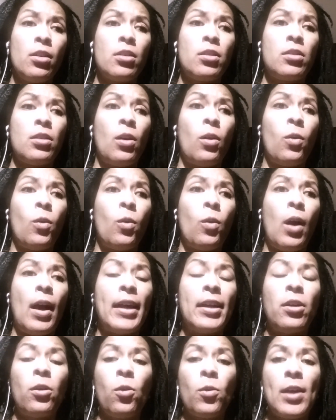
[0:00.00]
So
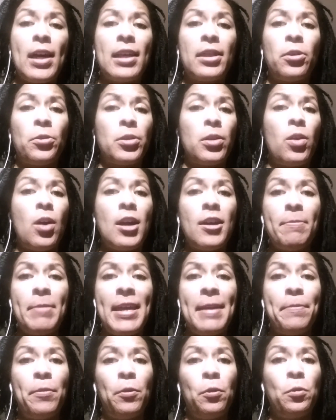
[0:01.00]
I know that there's a lot of
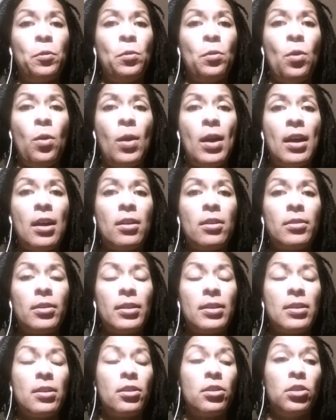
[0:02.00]
people who
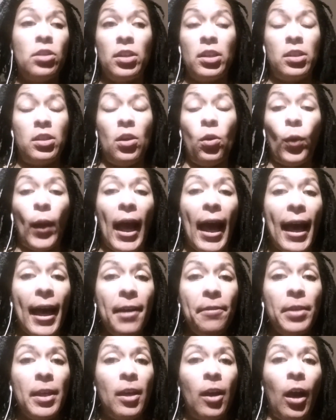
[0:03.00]
just don't
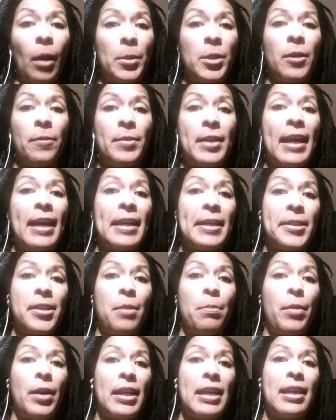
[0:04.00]
have the option of taking
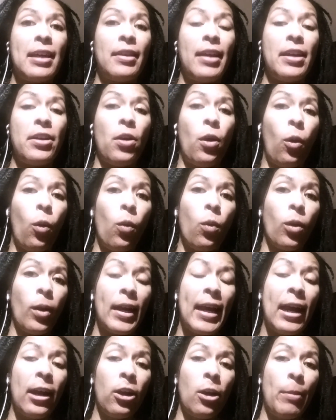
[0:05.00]
somebody that they know
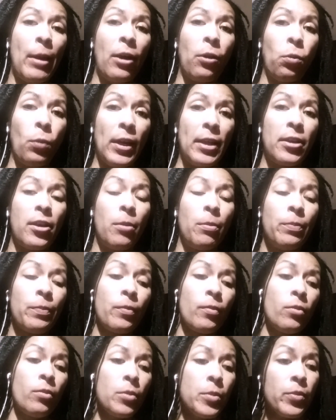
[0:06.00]
or care about with
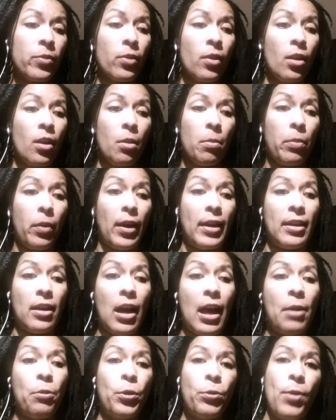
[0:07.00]
them. But
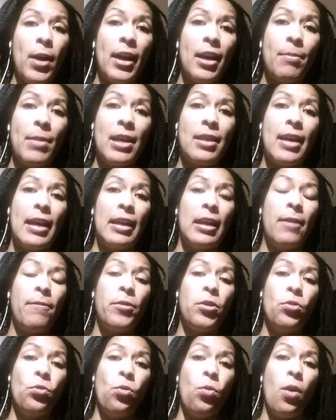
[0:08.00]
I would recommend that
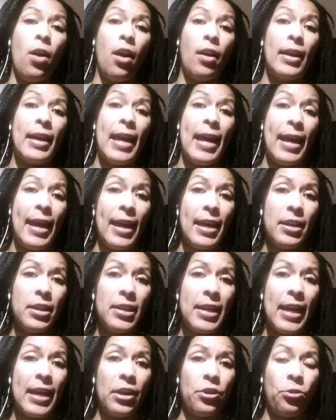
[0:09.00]
if you
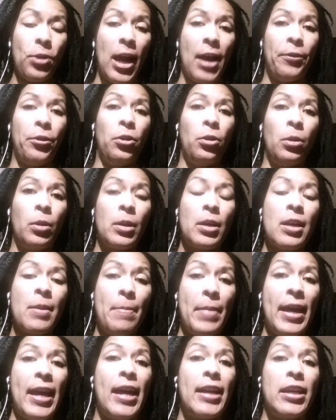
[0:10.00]
can take a travel
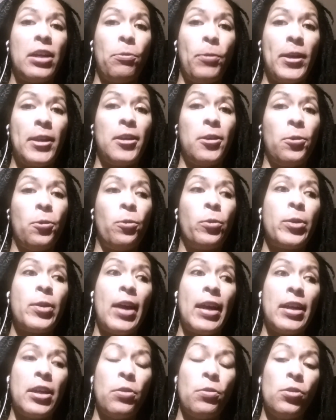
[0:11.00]
companion with you,
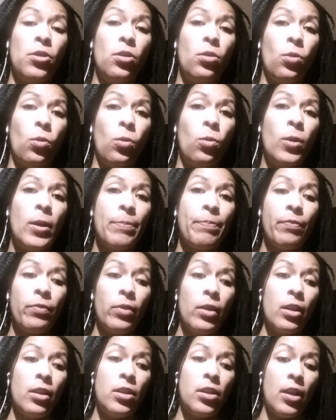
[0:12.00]
that you do,
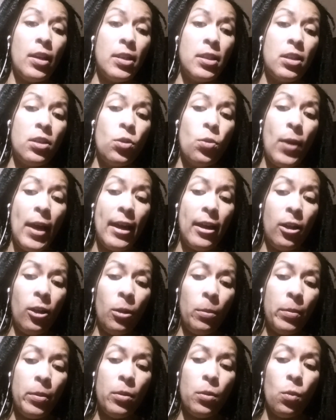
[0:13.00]
just to
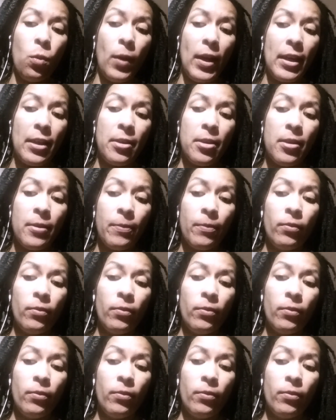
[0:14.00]
help with